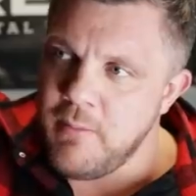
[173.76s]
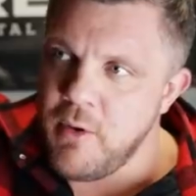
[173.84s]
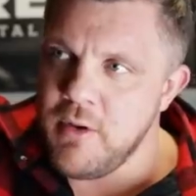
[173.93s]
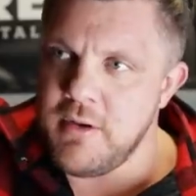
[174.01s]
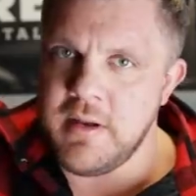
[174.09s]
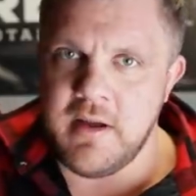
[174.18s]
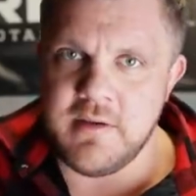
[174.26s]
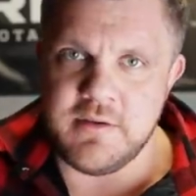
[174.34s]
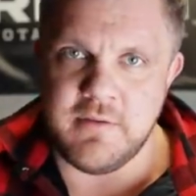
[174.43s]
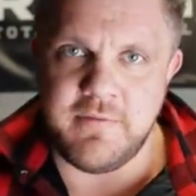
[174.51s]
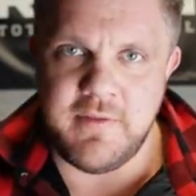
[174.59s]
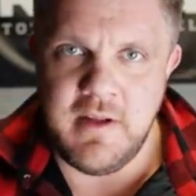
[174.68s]

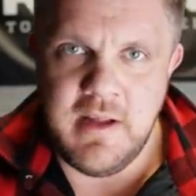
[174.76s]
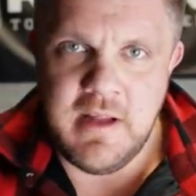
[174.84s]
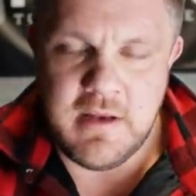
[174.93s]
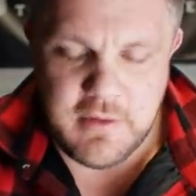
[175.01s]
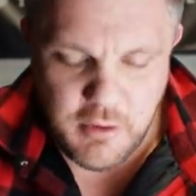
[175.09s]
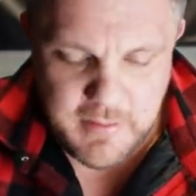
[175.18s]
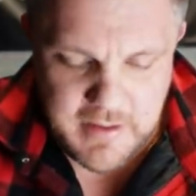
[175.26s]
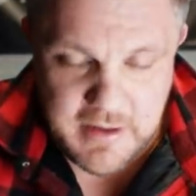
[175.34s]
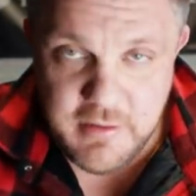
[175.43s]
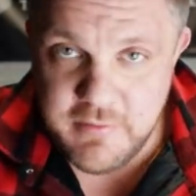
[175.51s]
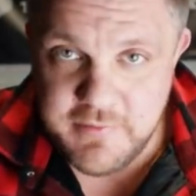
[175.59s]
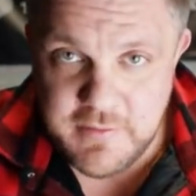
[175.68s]
montage of Tom and
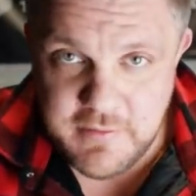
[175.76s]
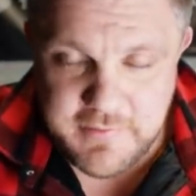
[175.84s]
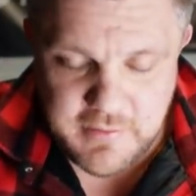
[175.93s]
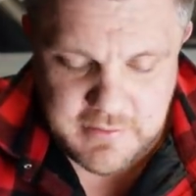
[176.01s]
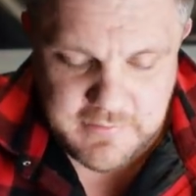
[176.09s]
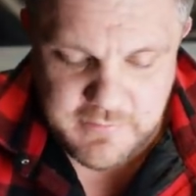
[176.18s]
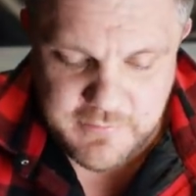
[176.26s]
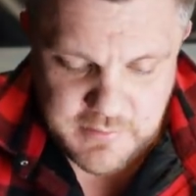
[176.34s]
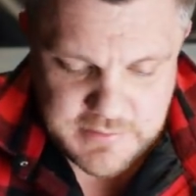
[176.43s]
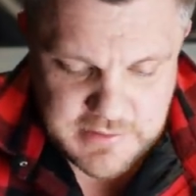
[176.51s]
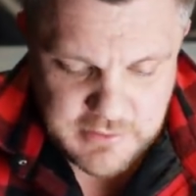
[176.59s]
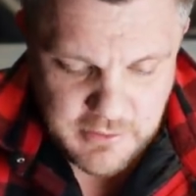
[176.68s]
I, of, of all different
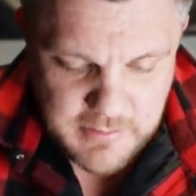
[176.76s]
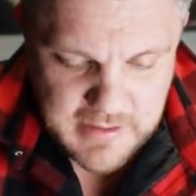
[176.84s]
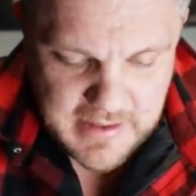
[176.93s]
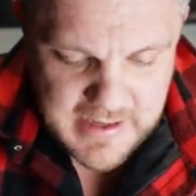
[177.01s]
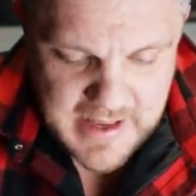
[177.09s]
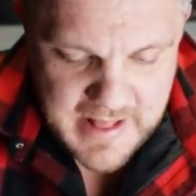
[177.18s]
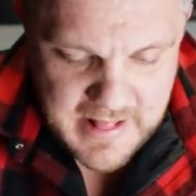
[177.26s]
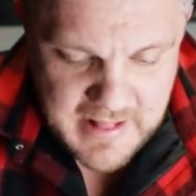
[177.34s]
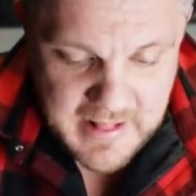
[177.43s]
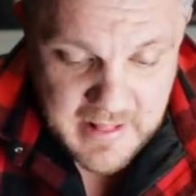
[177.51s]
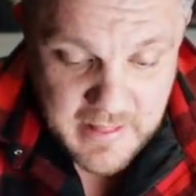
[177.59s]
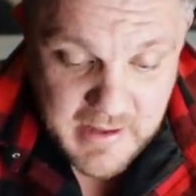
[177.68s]
photos of Tom and I,
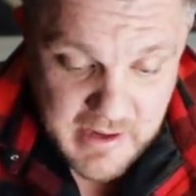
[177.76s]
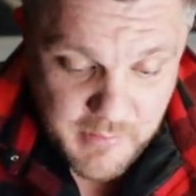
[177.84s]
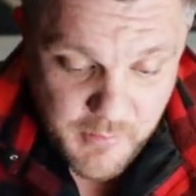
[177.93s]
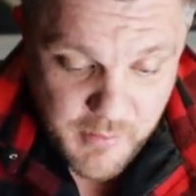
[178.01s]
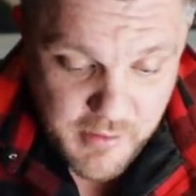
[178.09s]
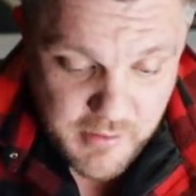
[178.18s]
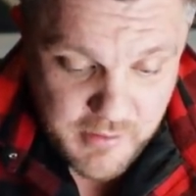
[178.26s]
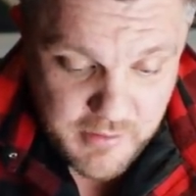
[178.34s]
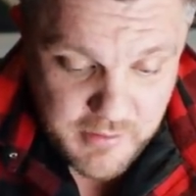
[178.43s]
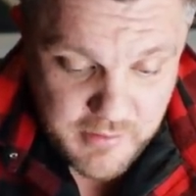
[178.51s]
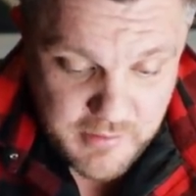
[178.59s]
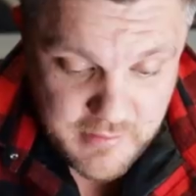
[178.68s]
that
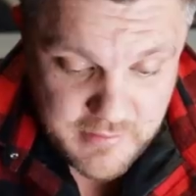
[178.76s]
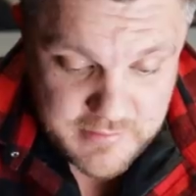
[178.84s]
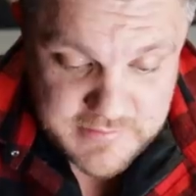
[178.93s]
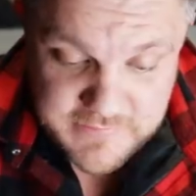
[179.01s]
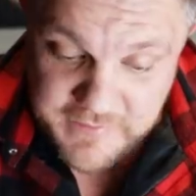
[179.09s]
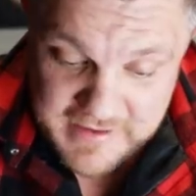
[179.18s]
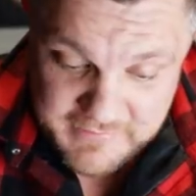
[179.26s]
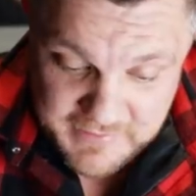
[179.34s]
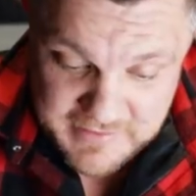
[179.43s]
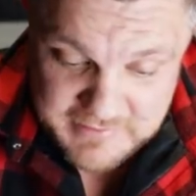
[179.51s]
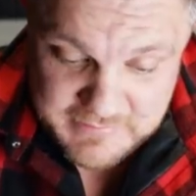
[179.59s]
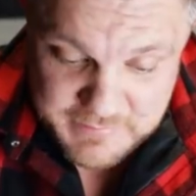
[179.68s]
was
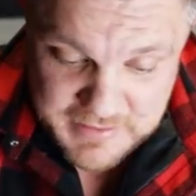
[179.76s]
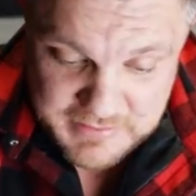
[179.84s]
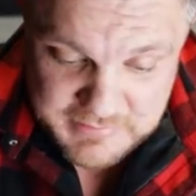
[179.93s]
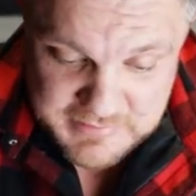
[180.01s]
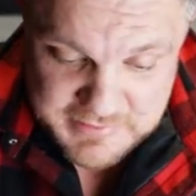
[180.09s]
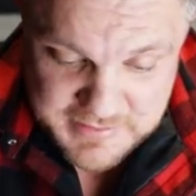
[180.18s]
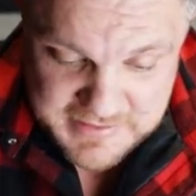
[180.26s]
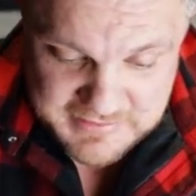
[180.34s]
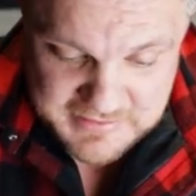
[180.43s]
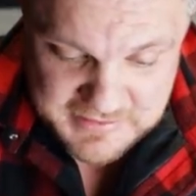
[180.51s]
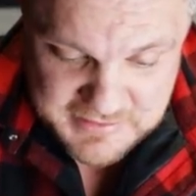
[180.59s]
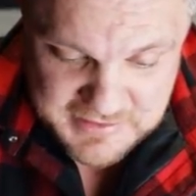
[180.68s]
500 pound as
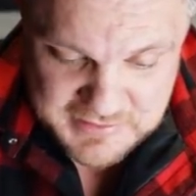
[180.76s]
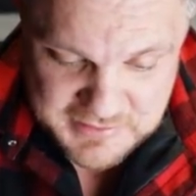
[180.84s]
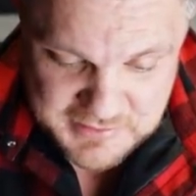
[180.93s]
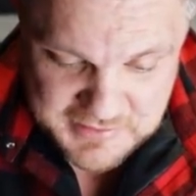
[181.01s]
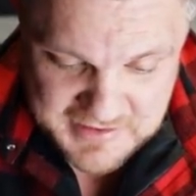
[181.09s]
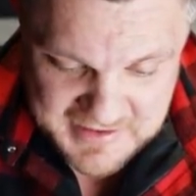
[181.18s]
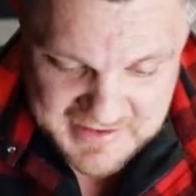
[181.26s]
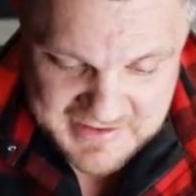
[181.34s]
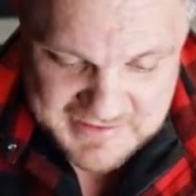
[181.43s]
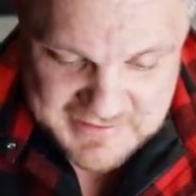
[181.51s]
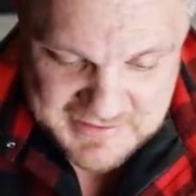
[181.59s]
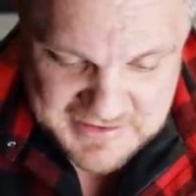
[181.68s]
well. Jeez, oh,
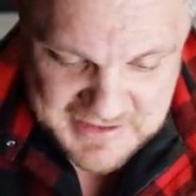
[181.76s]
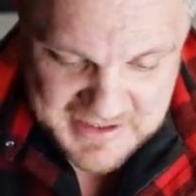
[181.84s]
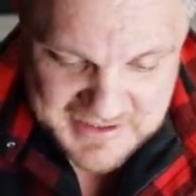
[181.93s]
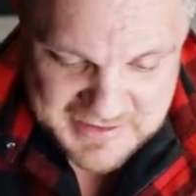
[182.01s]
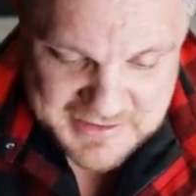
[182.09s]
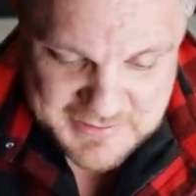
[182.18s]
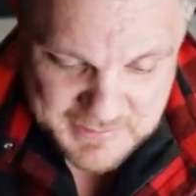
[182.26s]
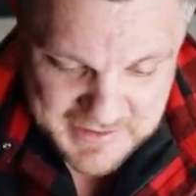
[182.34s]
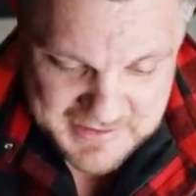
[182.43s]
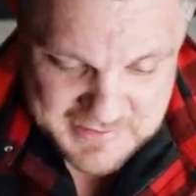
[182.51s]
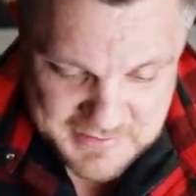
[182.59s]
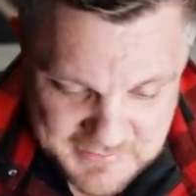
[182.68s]
it's, ex it's
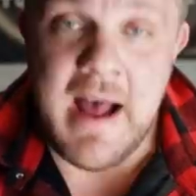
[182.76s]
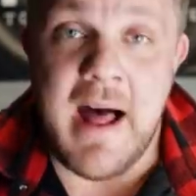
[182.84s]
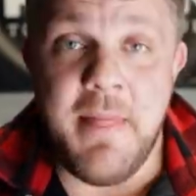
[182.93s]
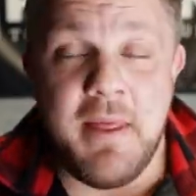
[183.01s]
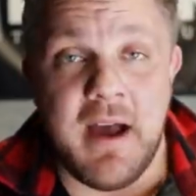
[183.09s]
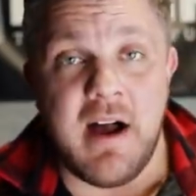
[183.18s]
expensive. And the